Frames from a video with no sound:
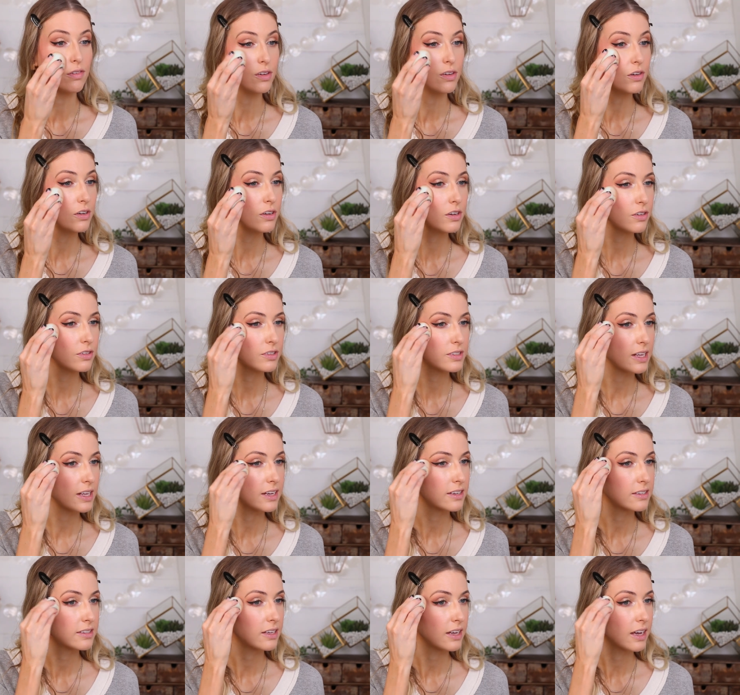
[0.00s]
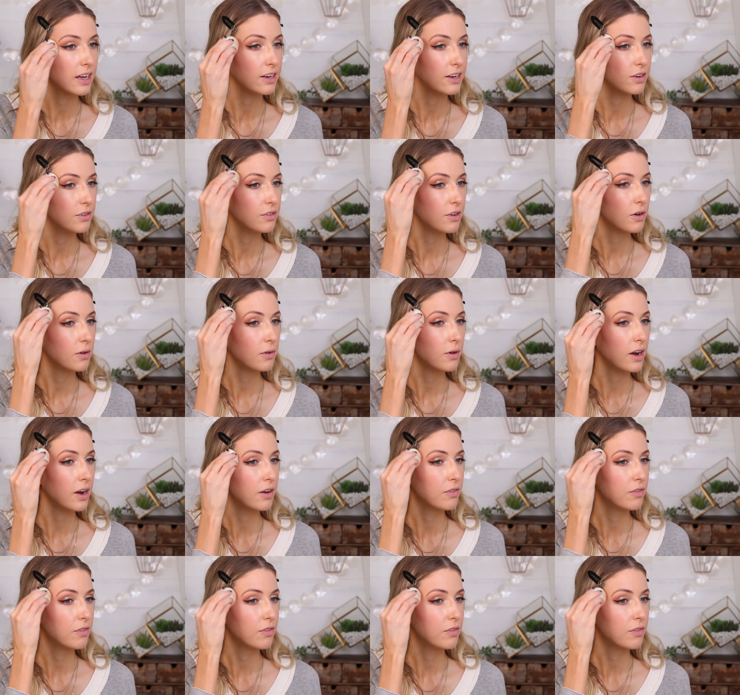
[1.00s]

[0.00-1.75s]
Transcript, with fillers: If you use this and you know